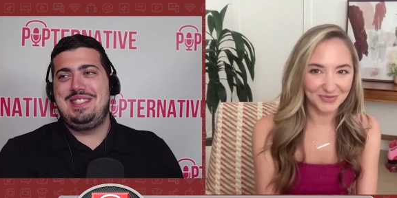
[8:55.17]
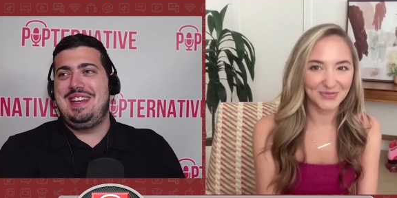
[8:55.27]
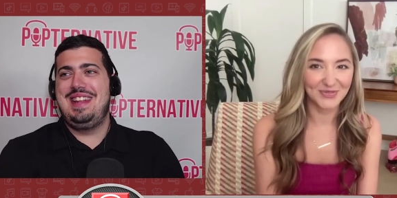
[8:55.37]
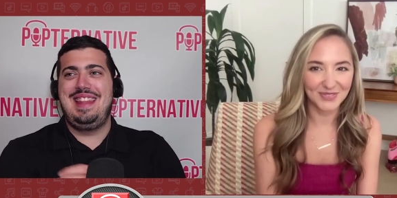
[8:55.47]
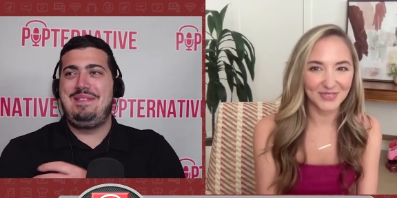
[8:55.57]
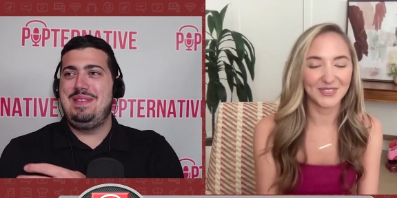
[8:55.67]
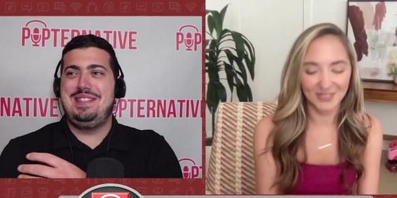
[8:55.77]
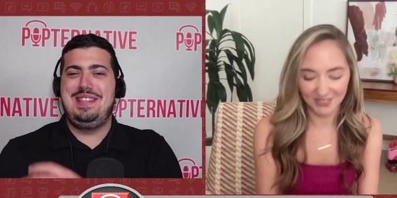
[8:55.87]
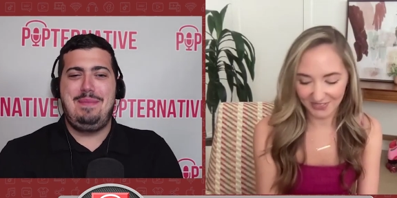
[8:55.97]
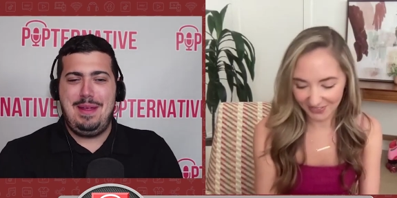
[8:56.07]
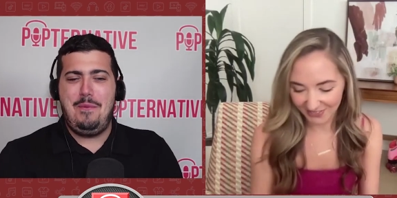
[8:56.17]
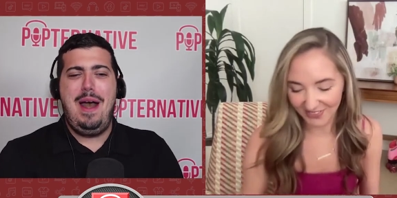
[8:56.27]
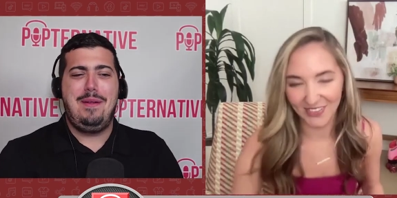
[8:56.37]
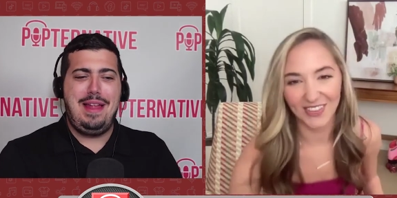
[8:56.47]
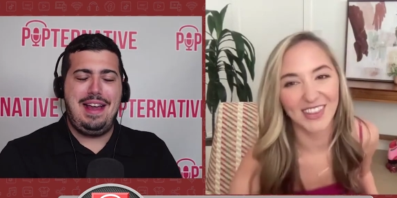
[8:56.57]
Speaker 1: gonna like be sitting, be like,
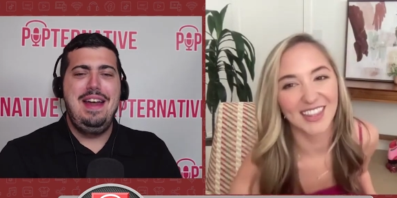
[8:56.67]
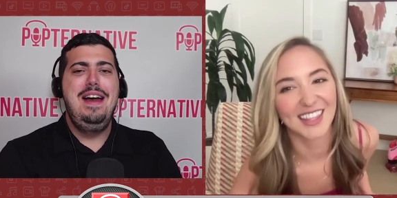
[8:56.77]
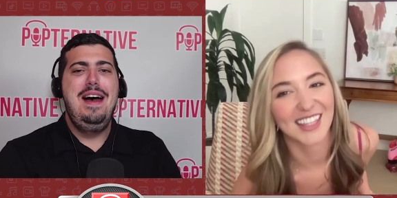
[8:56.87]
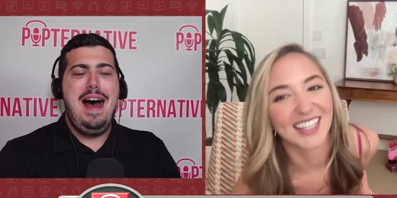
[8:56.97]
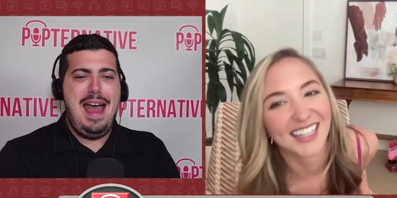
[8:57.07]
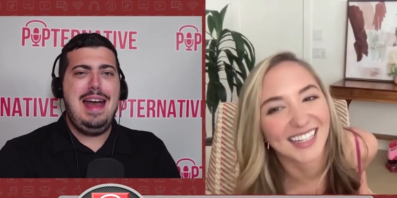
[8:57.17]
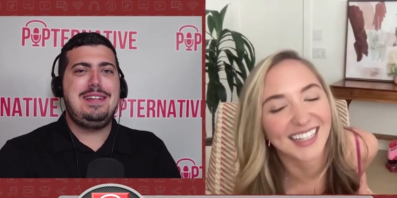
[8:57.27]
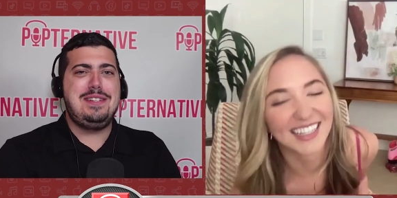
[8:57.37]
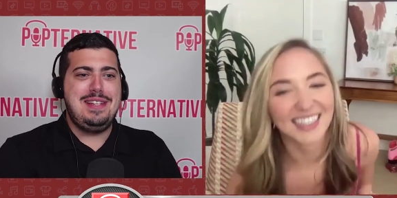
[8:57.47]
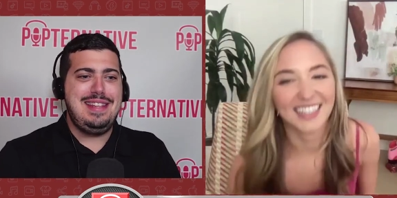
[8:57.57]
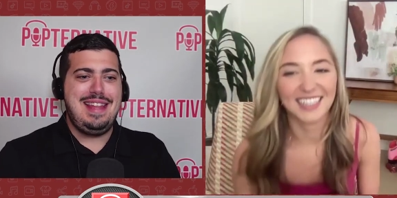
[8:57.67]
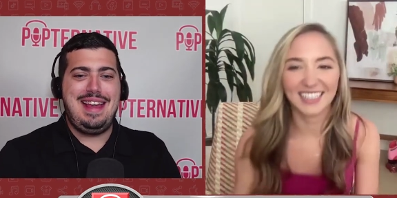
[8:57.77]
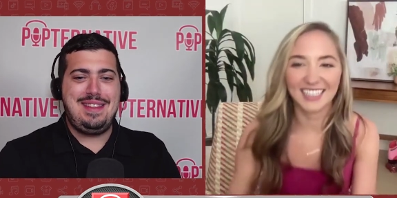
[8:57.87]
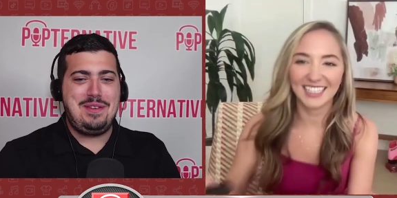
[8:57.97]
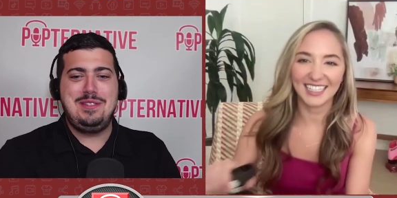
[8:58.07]
wow, like actually
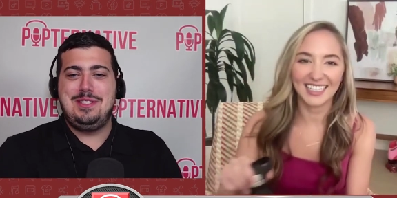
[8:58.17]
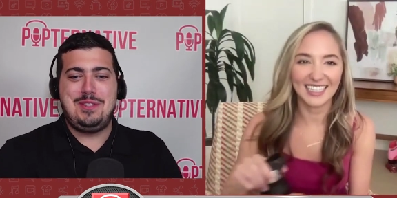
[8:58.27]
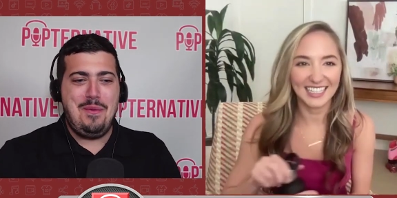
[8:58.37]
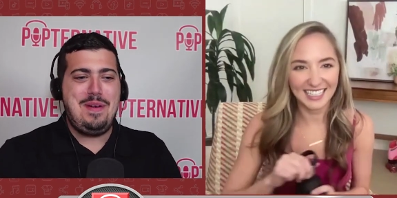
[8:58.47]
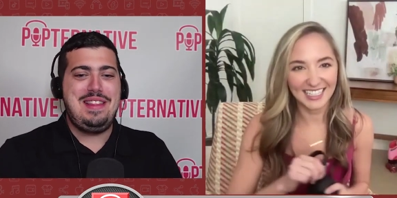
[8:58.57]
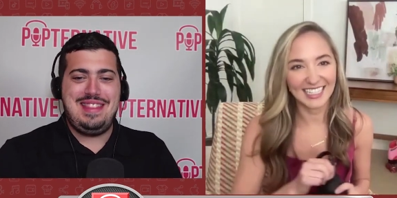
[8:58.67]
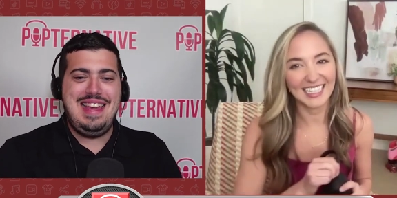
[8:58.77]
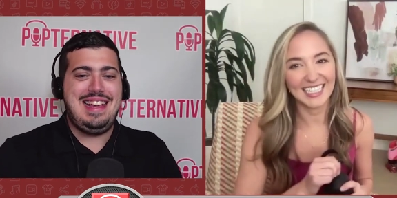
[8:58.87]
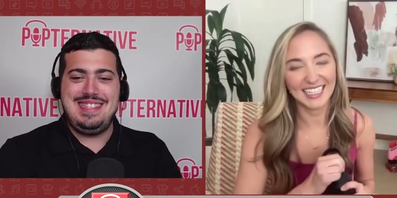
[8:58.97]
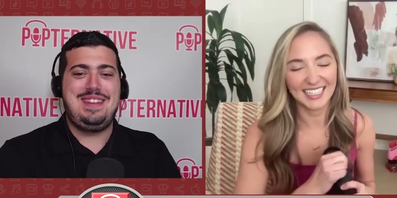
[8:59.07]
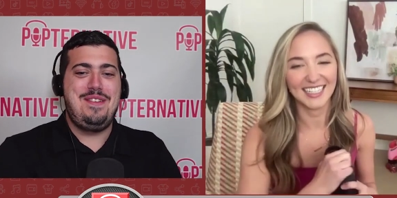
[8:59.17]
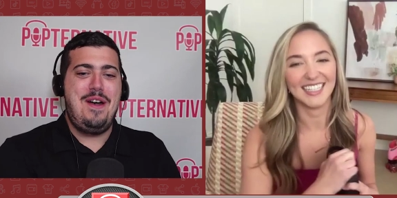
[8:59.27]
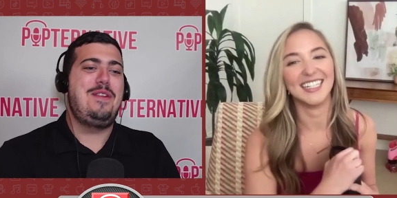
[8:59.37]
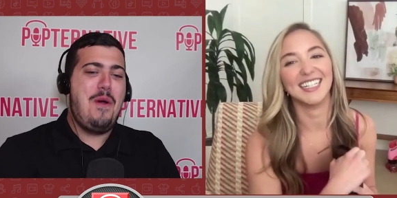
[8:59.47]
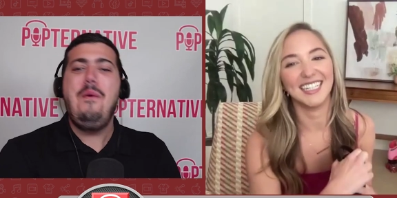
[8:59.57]
like there's so many things I did
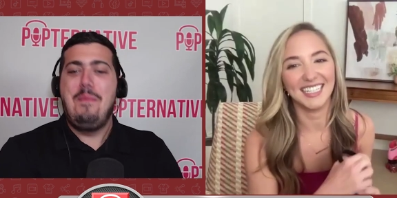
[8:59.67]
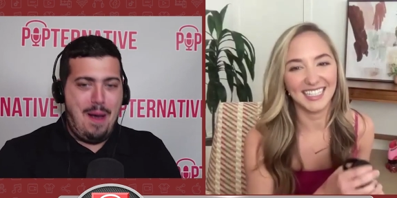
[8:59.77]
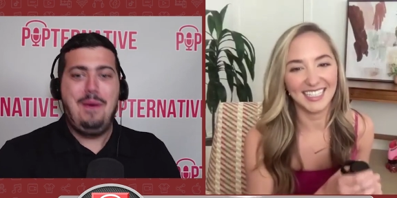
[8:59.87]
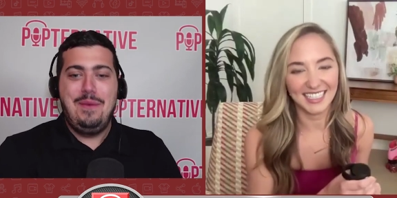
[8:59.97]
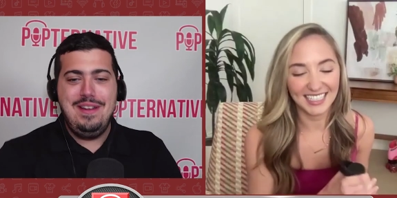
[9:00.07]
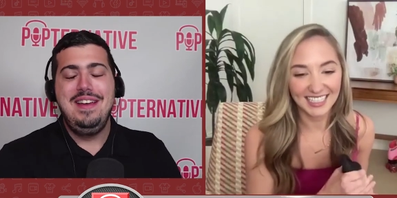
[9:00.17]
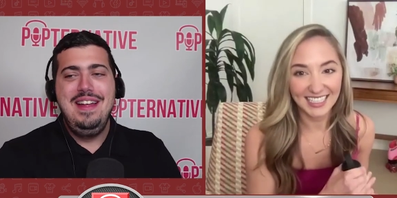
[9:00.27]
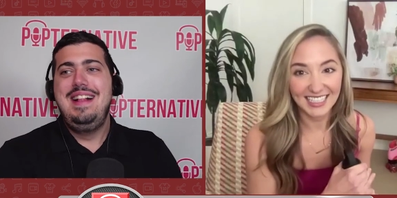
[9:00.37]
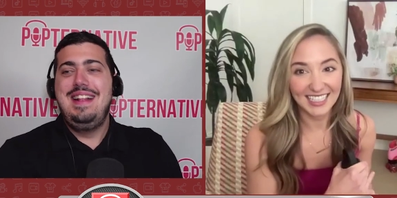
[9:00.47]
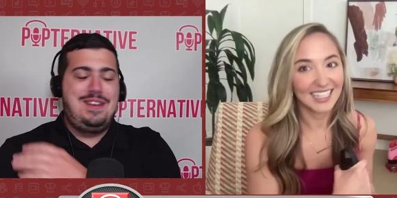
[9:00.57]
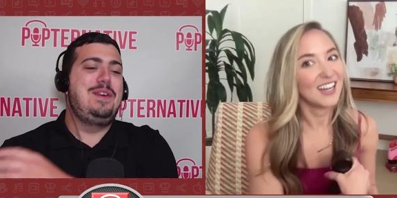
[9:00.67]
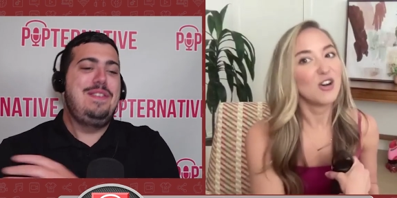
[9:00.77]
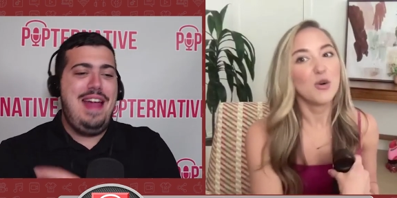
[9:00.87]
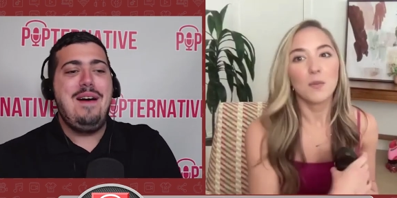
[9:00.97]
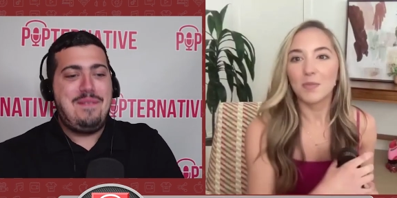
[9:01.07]
not know about until
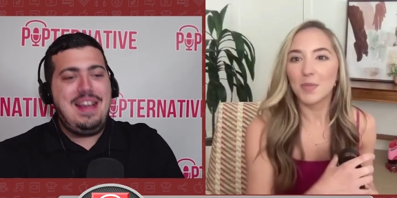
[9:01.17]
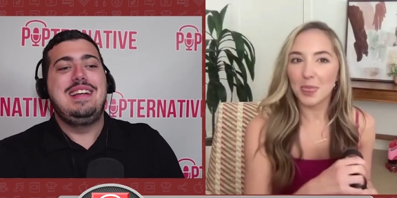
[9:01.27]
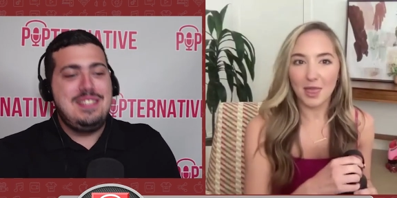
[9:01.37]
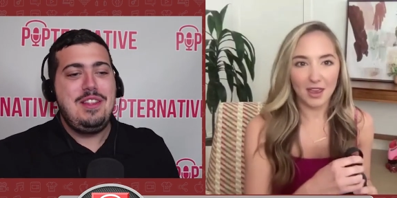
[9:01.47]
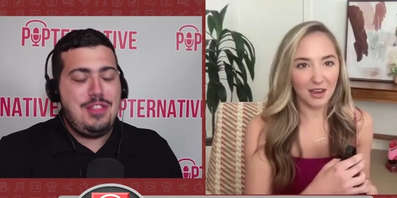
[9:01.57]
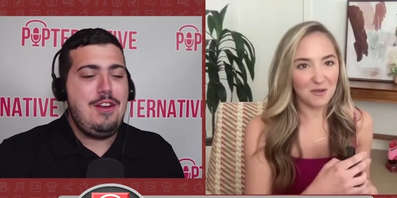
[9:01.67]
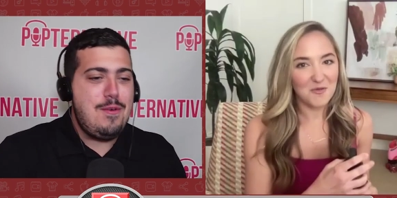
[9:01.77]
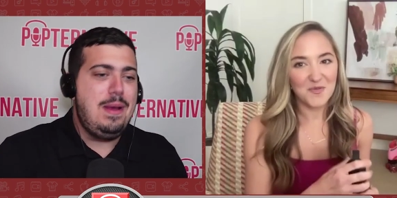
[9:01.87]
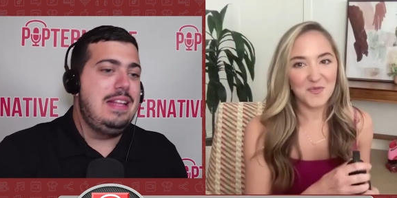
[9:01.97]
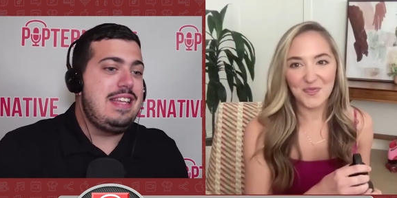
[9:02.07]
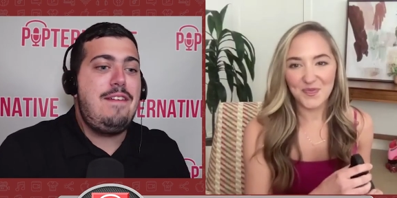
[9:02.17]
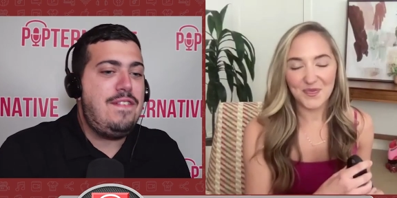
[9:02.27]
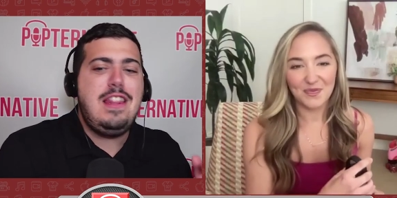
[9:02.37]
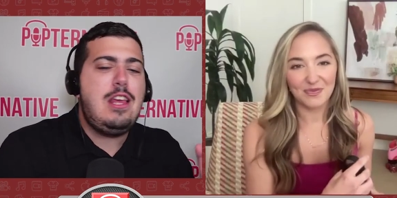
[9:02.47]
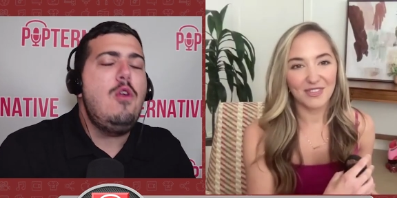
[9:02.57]
now because of the Thundermans. I
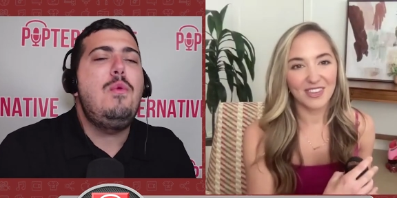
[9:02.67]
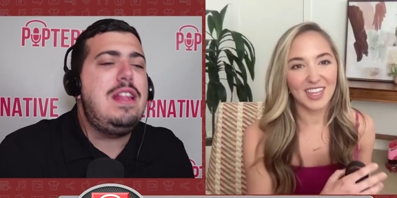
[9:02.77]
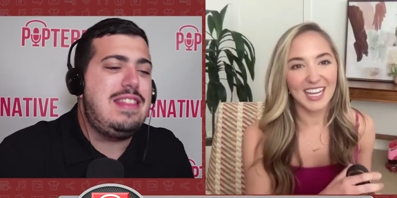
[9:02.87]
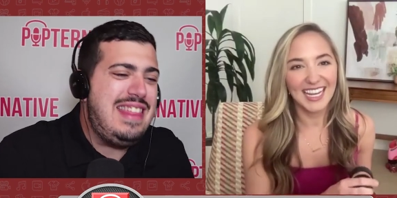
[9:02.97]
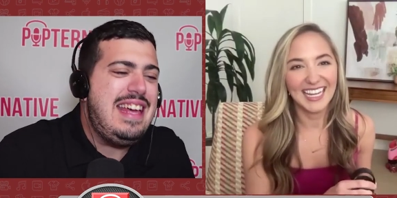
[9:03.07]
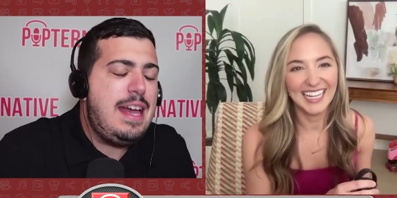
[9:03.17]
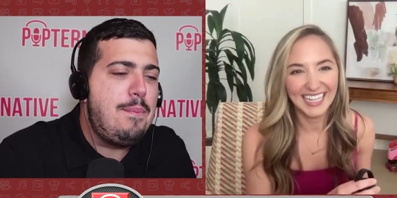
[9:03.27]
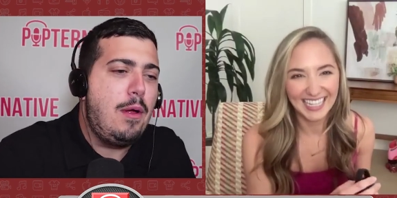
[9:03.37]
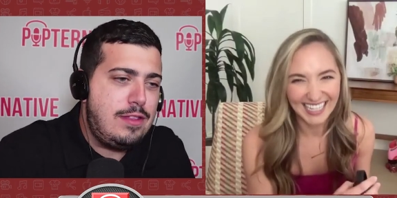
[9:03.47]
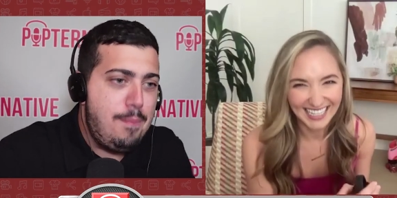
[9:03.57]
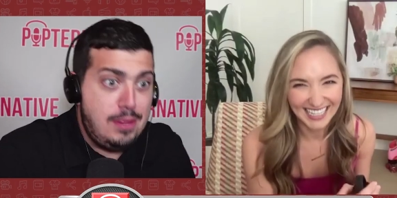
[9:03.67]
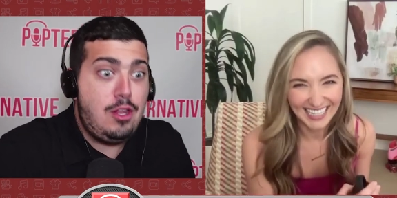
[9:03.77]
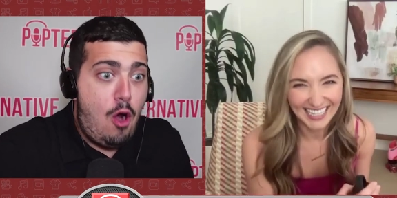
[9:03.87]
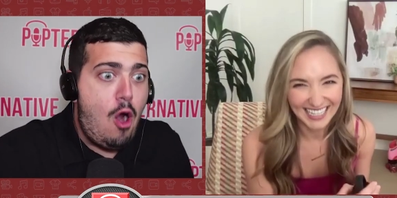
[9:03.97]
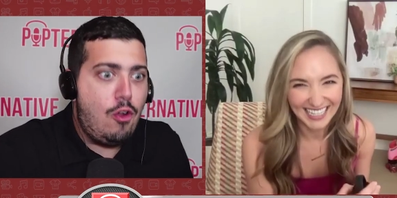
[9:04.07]
feel like you don't really think about them, but
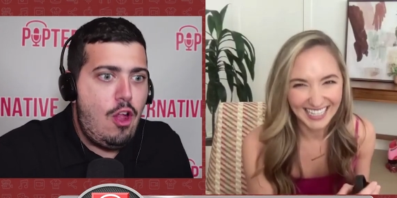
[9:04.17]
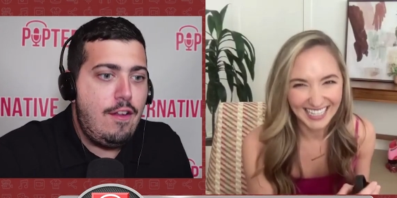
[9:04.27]
there are a lot of